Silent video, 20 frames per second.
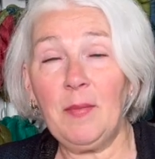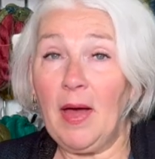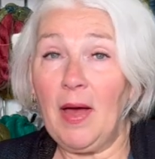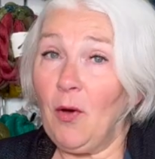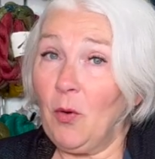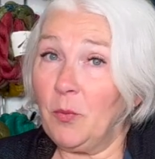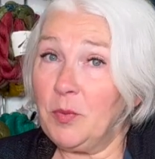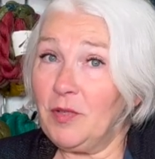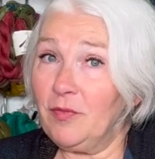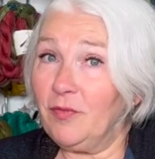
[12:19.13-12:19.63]
I
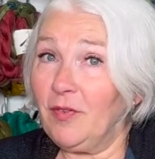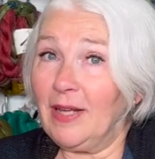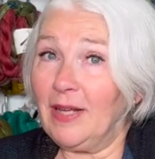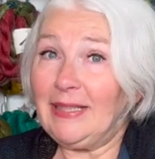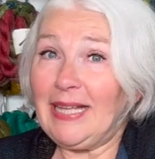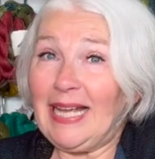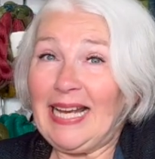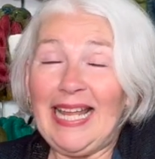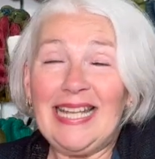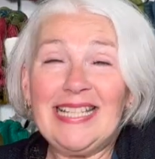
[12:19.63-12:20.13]
hope you find
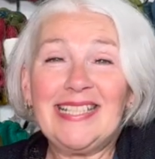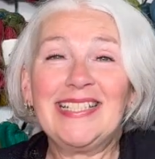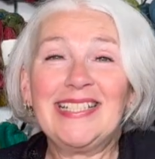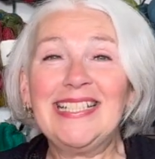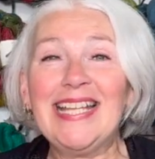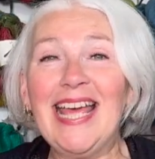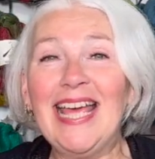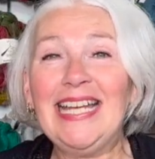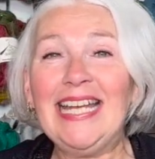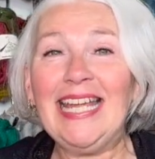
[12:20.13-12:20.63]
that
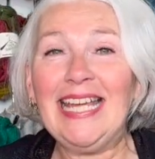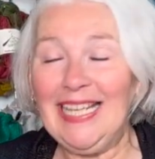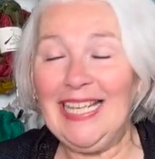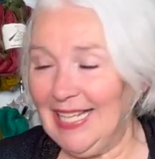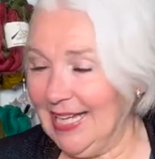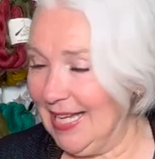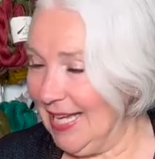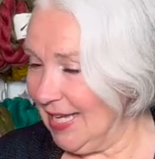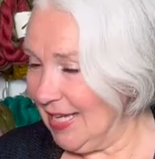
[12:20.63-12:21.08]
entertaining.